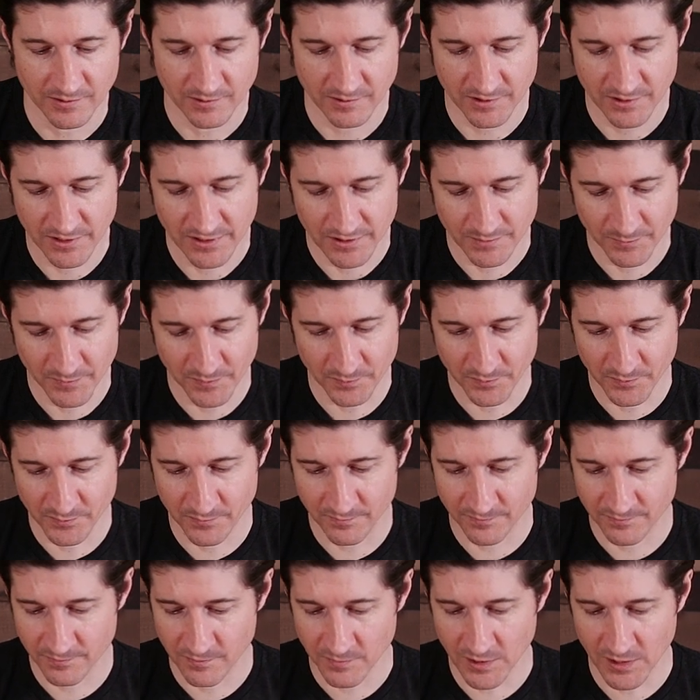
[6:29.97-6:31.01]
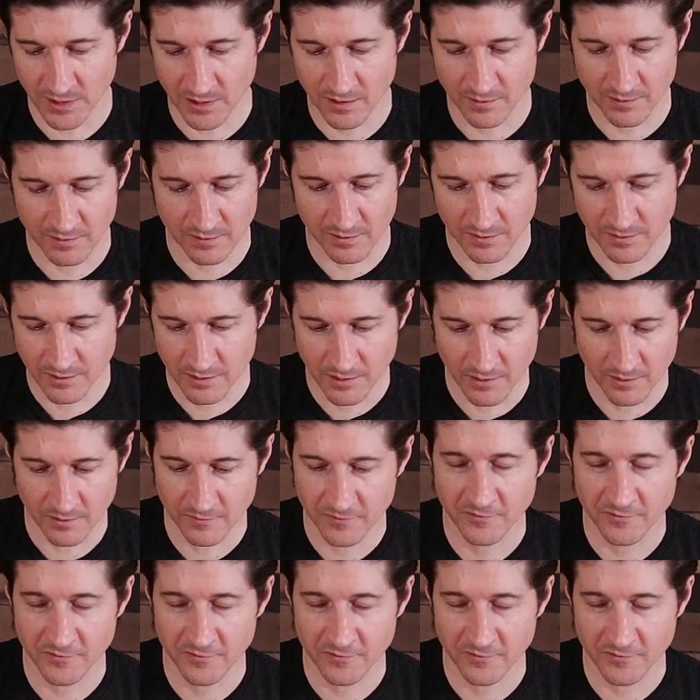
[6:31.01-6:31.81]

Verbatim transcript: just you know,